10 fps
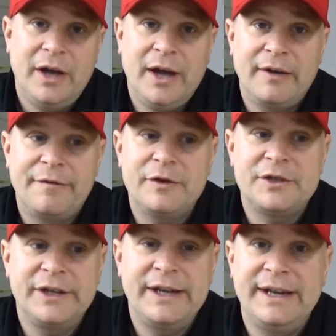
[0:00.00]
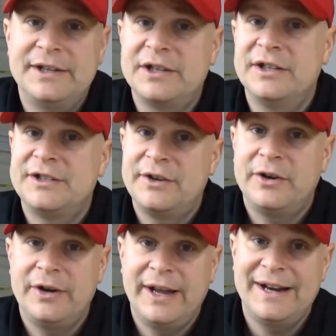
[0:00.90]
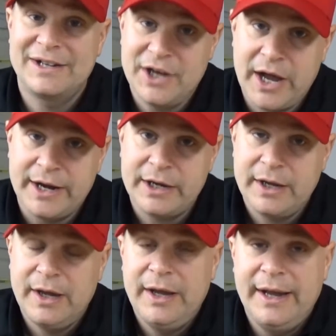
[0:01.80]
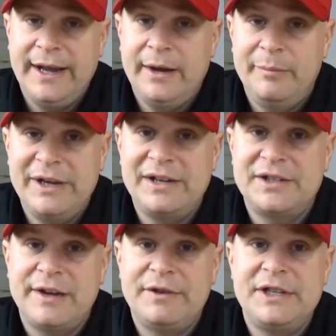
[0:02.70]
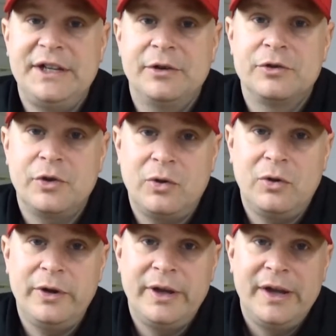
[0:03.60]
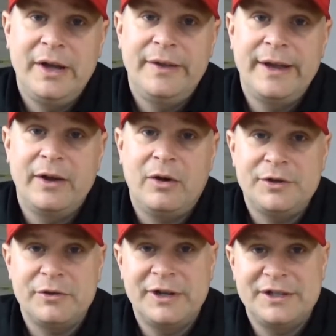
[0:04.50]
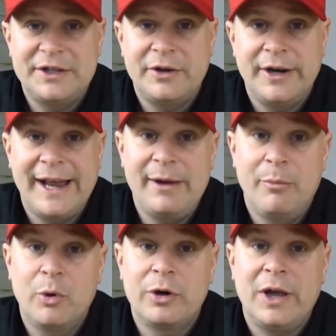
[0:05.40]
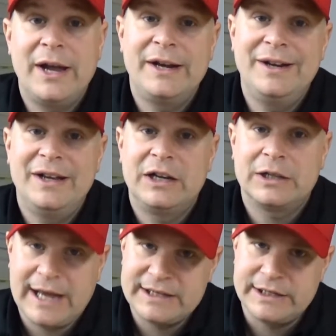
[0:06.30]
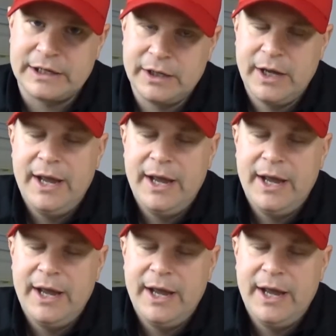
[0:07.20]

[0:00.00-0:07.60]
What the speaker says: Firstly, it's considered an exotic, and being 17 years old, they also consider it a borderline classic.